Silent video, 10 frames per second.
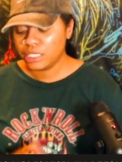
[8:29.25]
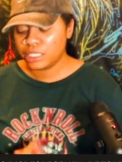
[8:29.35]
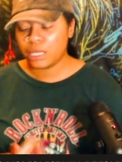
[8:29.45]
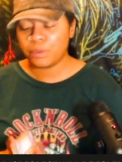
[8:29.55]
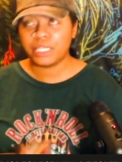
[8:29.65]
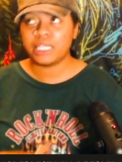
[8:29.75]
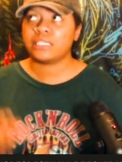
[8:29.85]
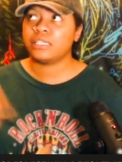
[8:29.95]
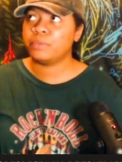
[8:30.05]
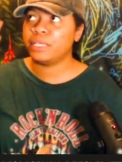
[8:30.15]
Something
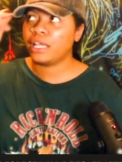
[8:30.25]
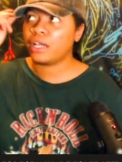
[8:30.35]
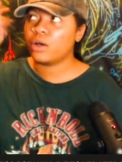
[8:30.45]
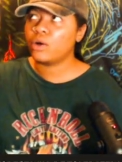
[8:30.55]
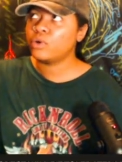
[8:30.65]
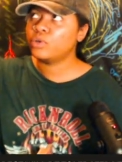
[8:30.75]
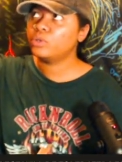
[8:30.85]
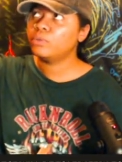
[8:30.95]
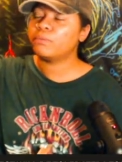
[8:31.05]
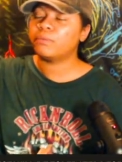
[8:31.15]
that's going to be like,
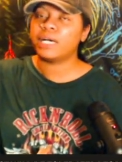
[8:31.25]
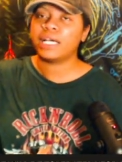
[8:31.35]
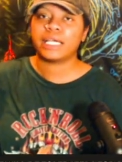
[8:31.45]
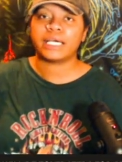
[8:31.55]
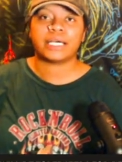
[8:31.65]
oh my God.